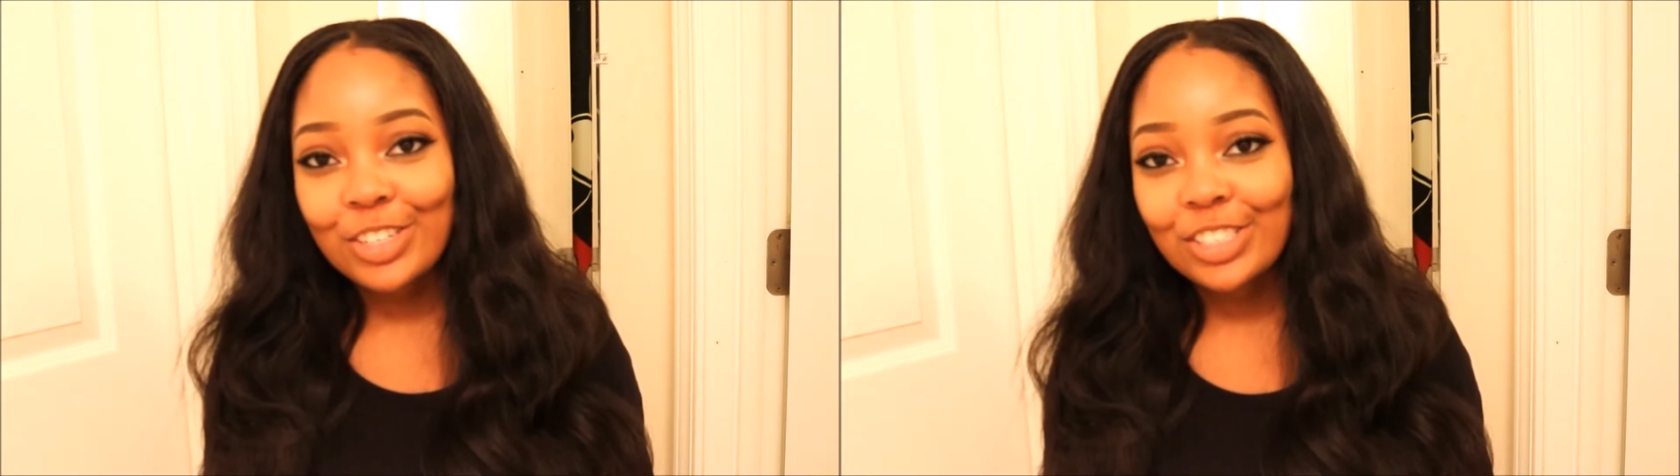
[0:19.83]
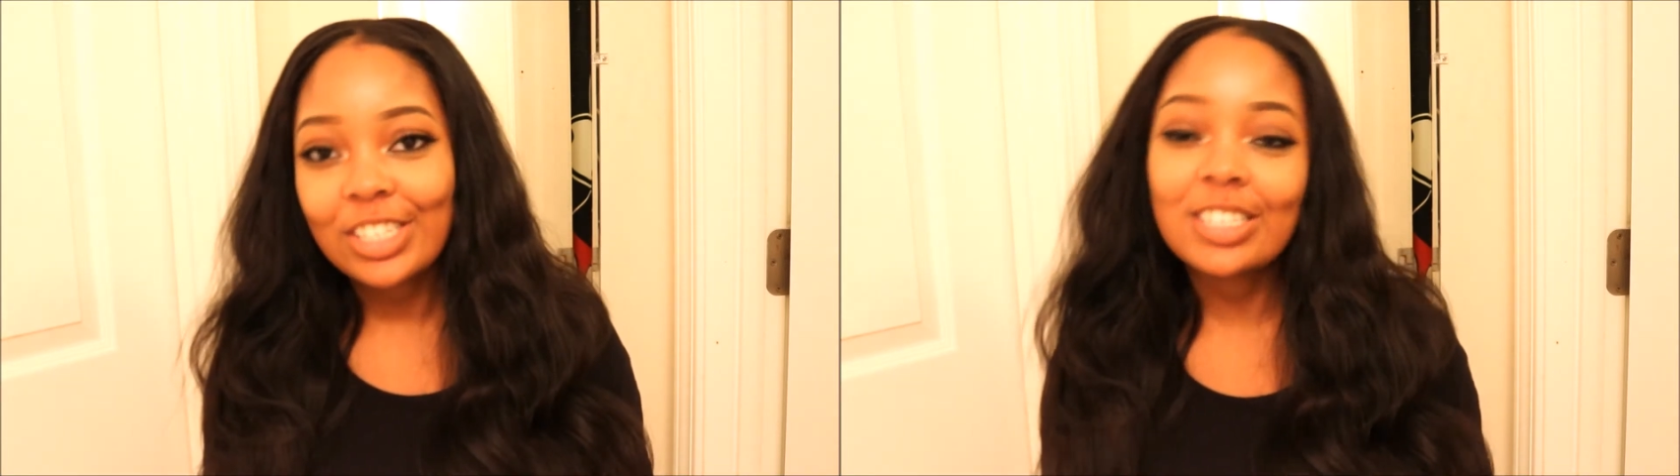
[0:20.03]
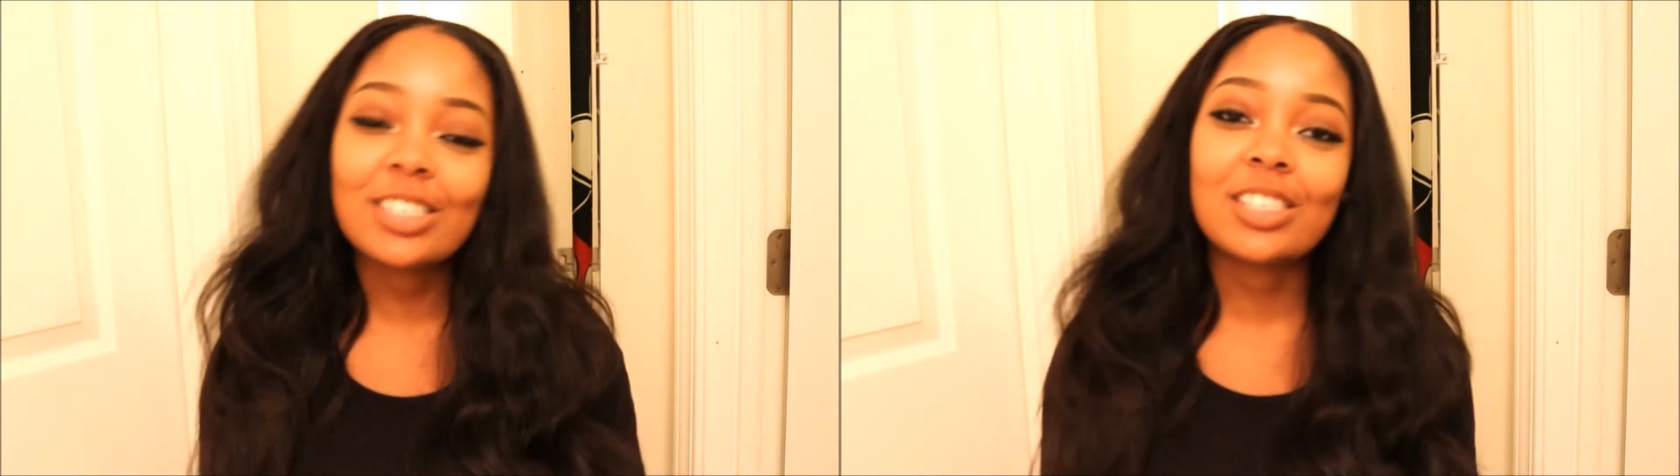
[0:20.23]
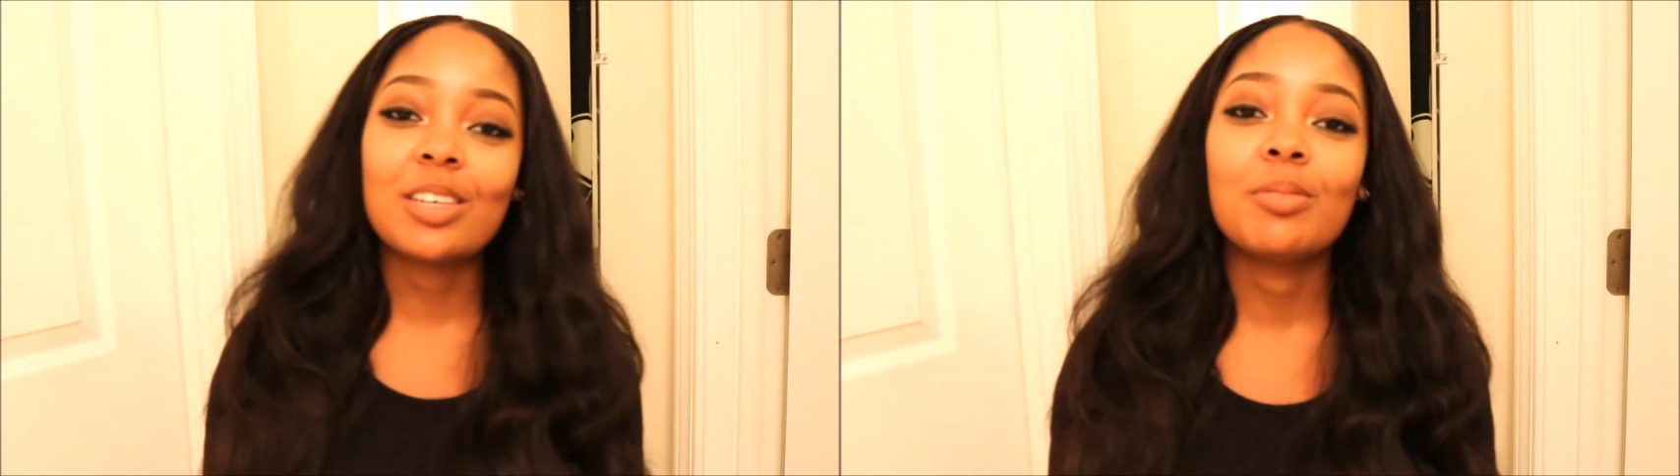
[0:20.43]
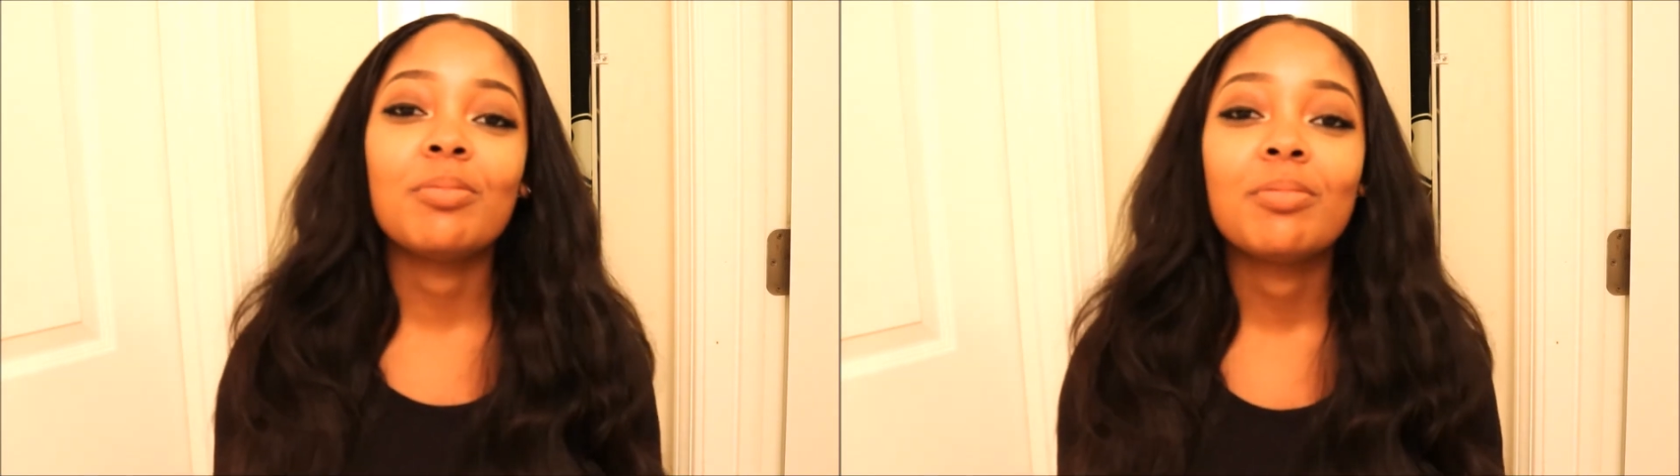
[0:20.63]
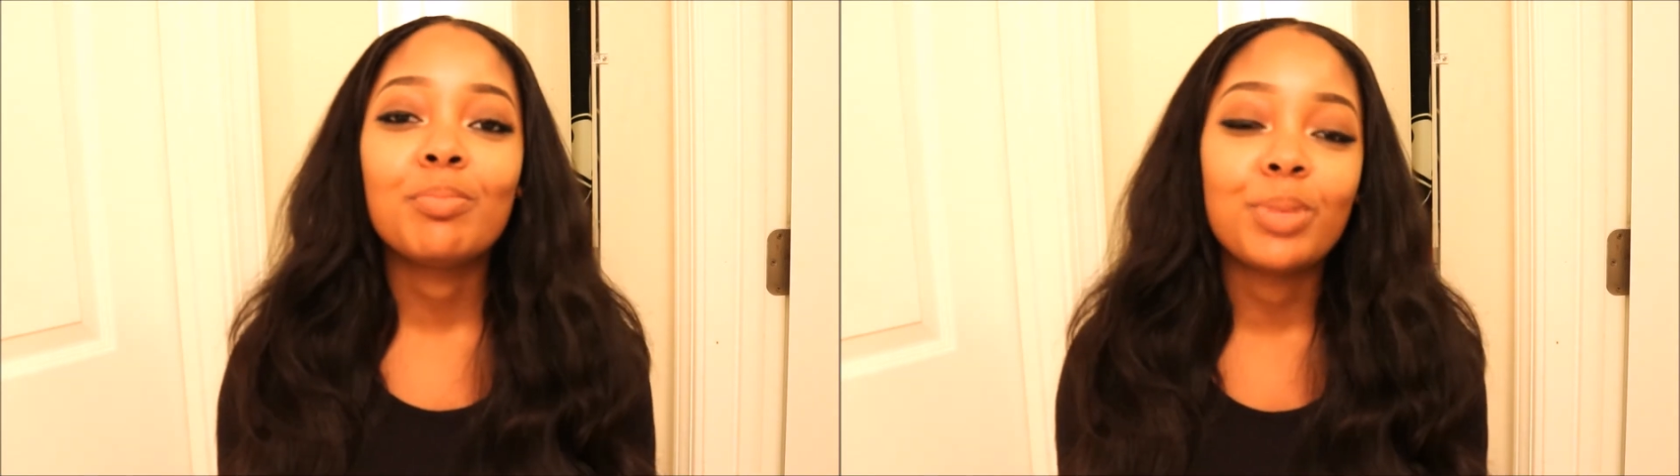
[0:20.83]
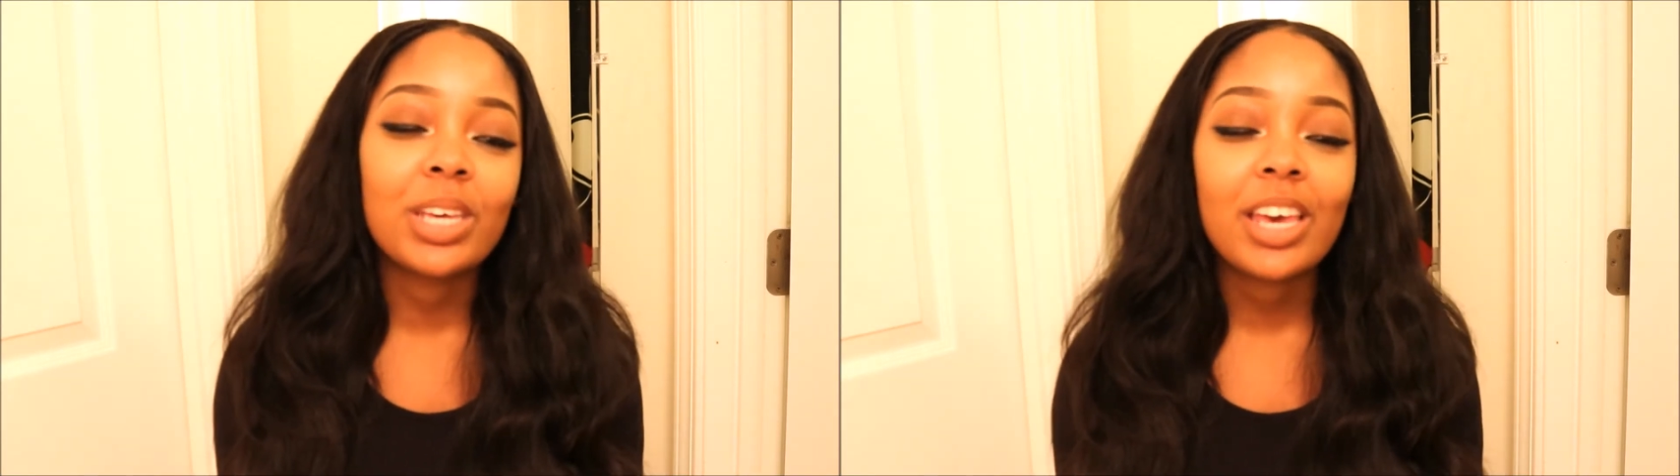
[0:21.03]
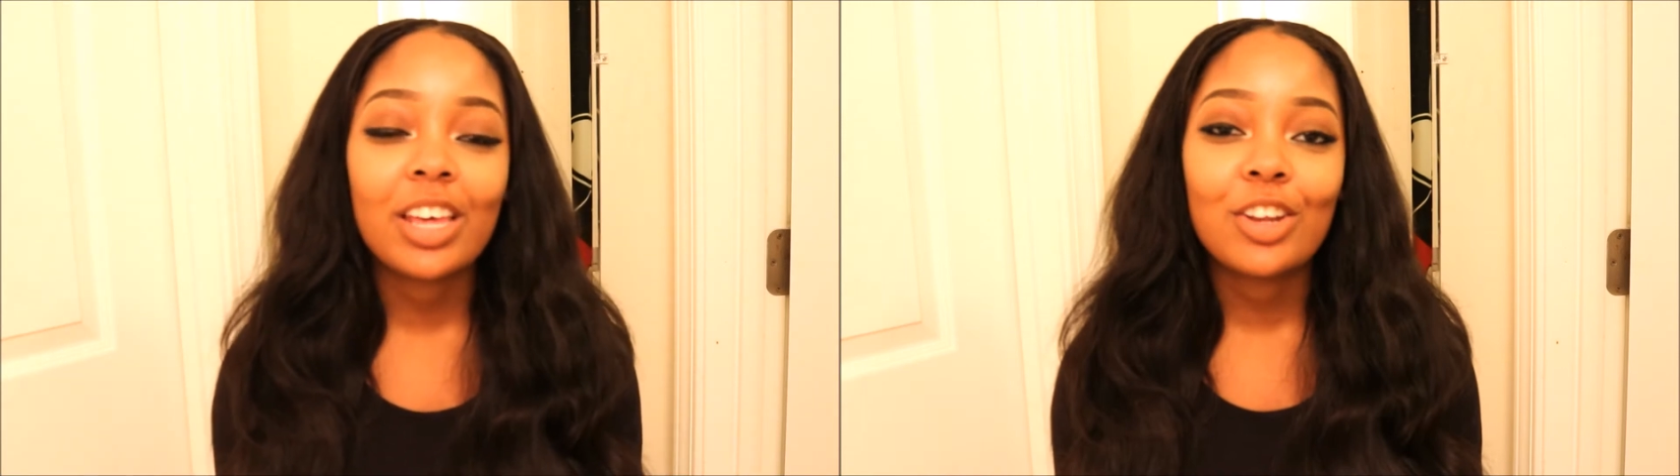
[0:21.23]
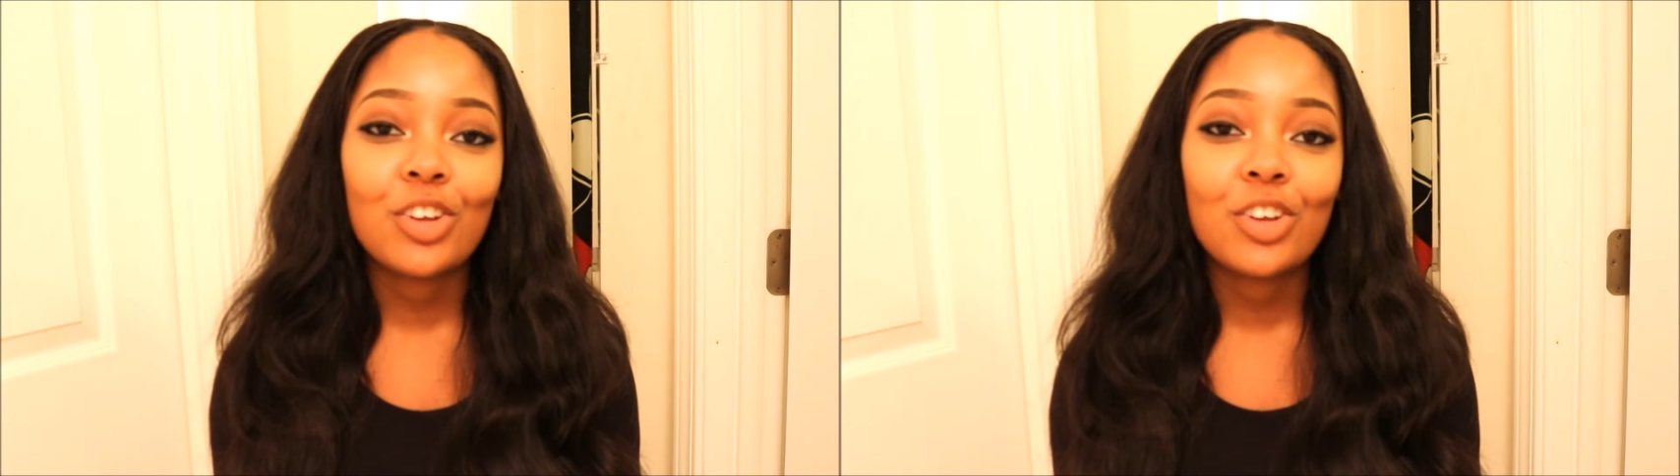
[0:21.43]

She doesn't seem big-headed